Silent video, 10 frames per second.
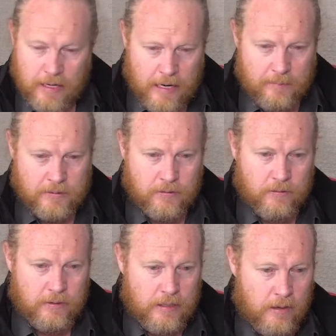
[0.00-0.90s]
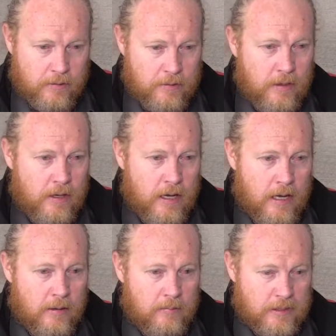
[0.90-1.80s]
Absolutely go and
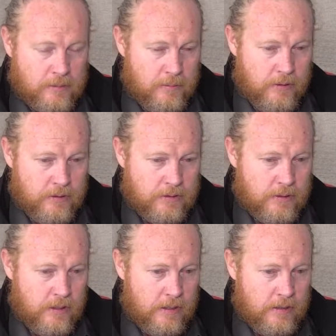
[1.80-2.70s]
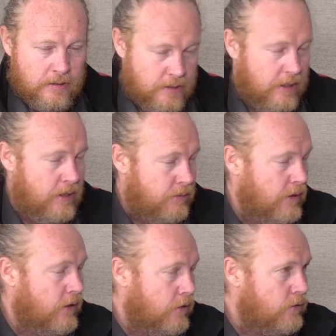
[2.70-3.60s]
experience the city with
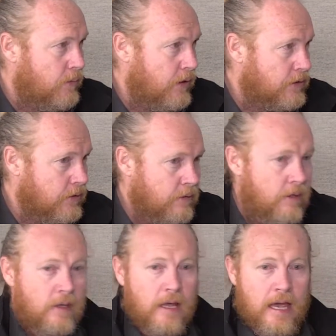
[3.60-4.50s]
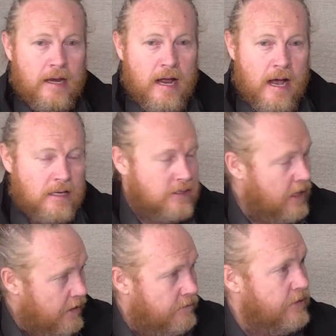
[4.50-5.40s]
a local person and ask
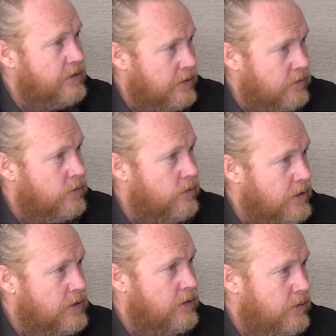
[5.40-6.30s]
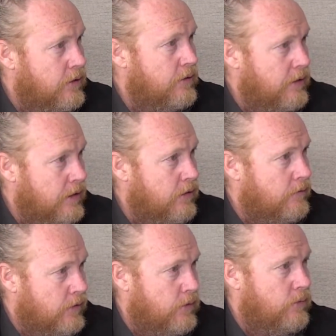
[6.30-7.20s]
every single question you can think
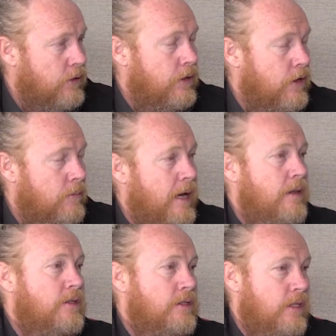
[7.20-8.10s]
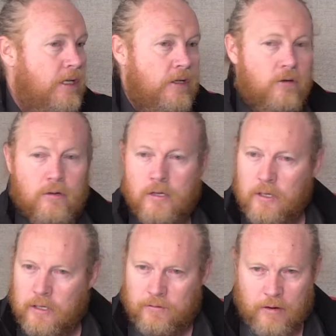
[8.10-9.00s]
of that you want to know about this city, or
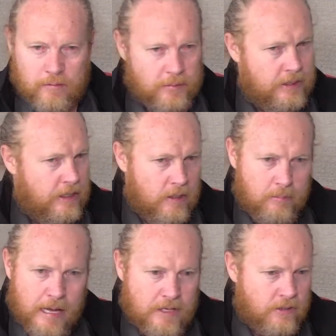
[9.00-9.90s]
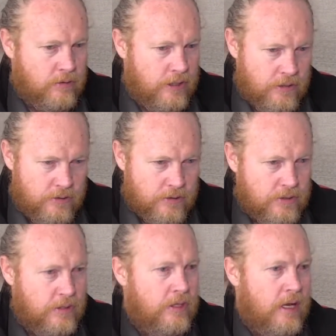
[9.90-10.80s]
if you have a particular passion or
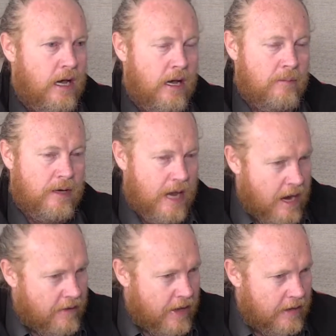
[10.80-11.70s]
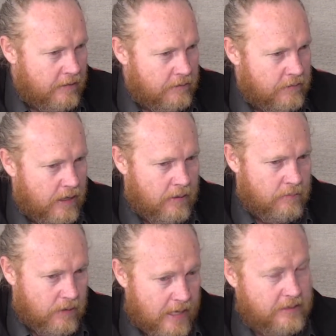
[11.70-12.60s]
interest, and how that
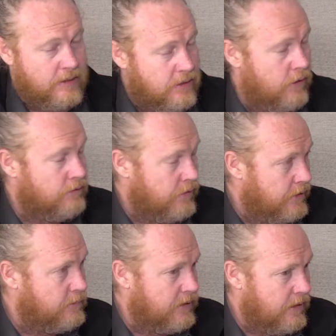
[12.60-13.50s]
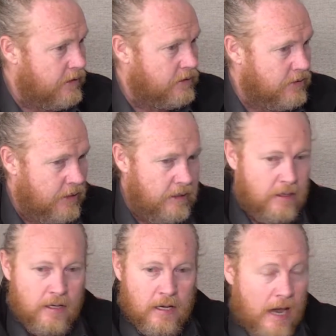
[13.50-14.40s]
relates itself to this particular city,
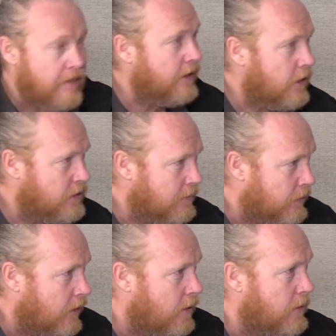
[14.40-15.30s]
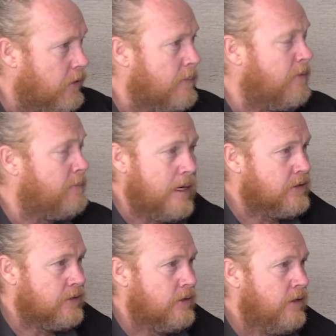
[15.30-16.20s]
and then go jump on a hop-on, hop-off
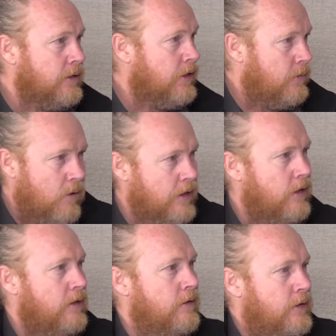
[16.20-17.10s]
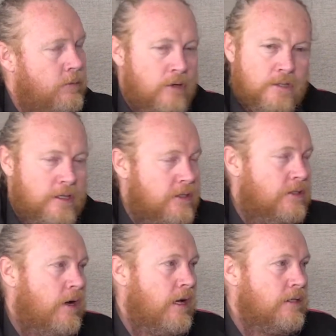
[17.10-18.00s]
bus. Why not? You want to see the
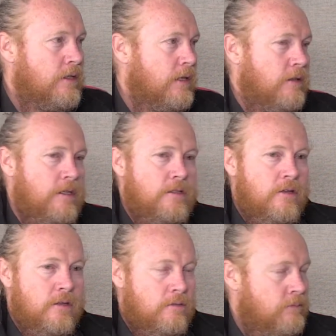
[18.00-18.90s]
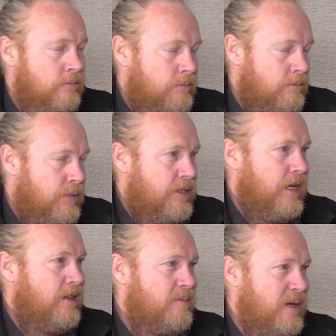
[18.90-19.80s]
sights. Like, let's not
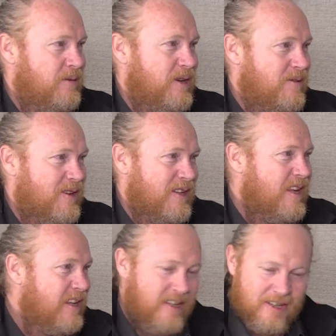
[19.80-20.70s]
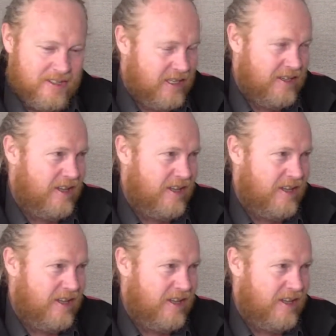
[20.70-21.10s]
pretend that people don't want to, see